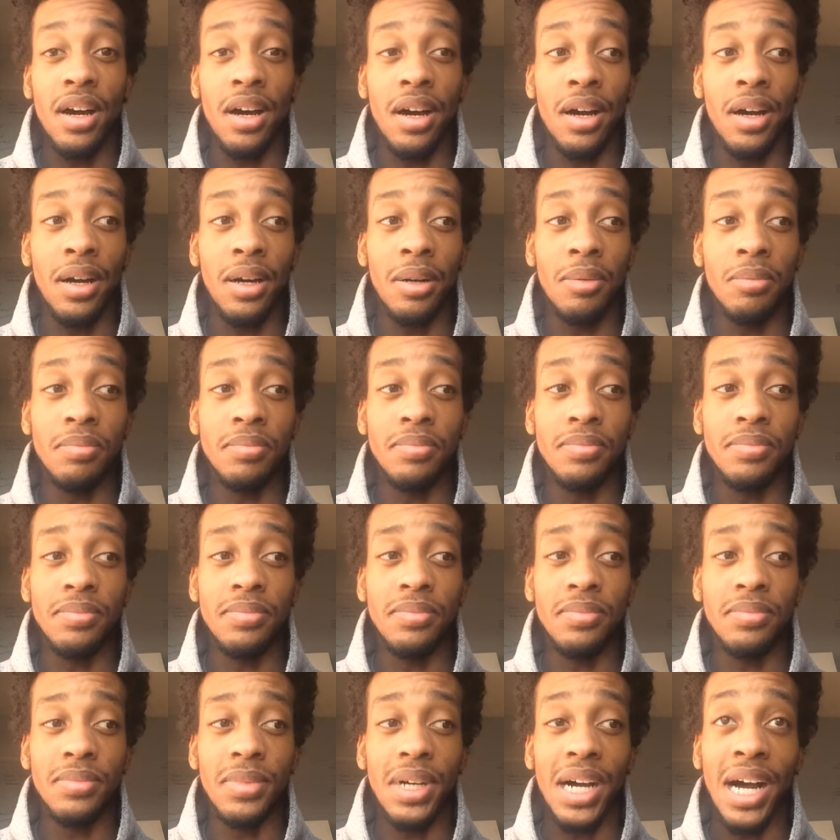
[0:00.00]

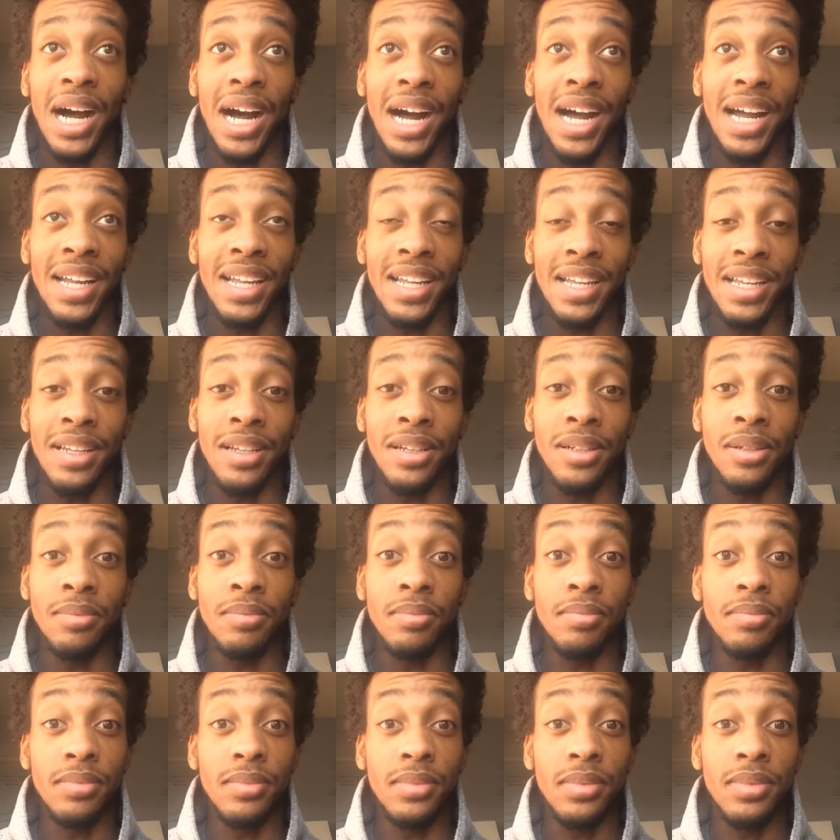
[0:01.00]
I
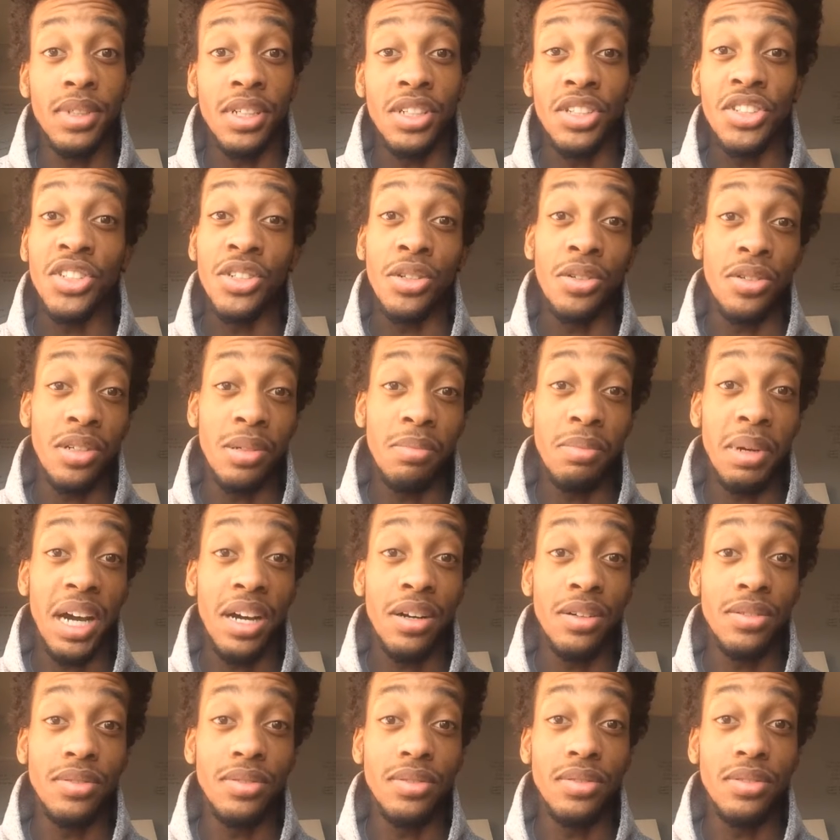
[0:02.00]
am concerned
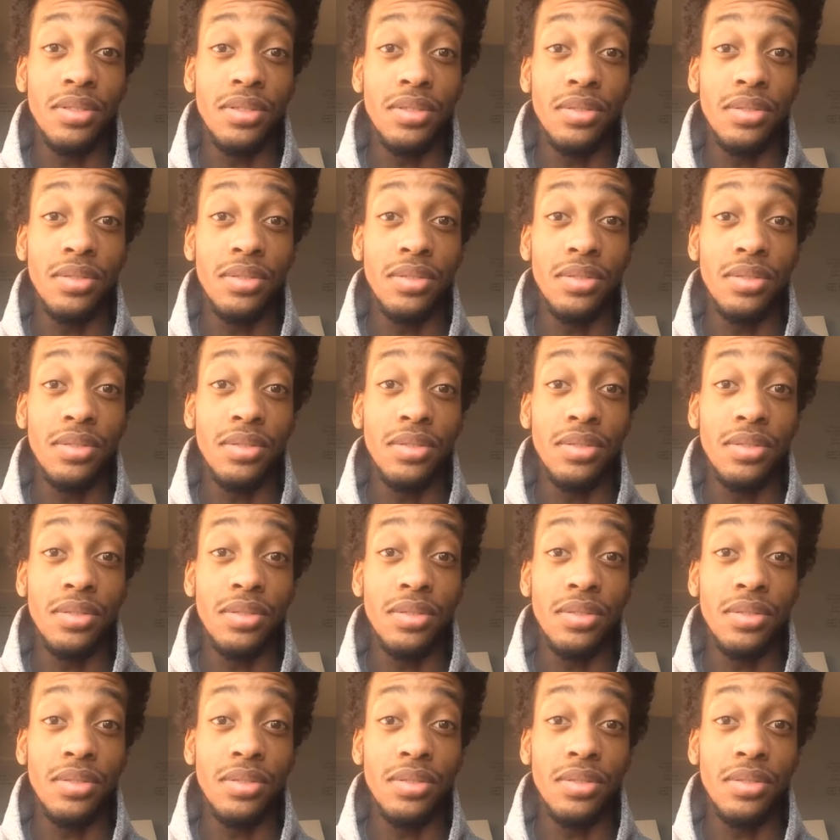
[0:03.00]
about